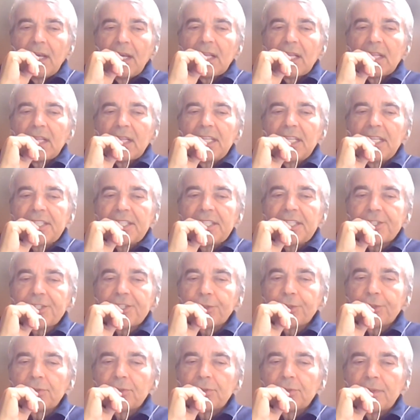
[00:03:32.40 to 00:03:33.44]
leads
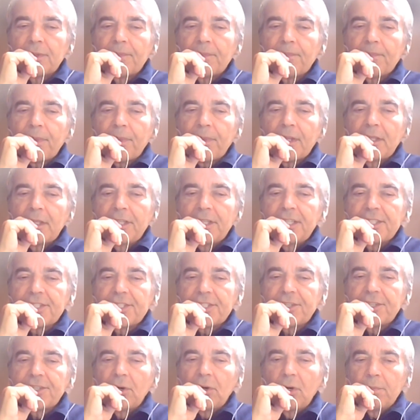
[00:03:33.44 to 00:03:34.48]

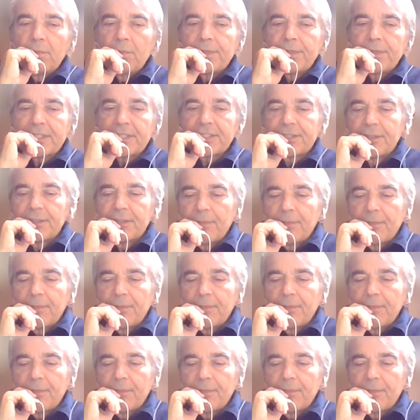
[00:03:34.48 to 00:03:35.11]
the object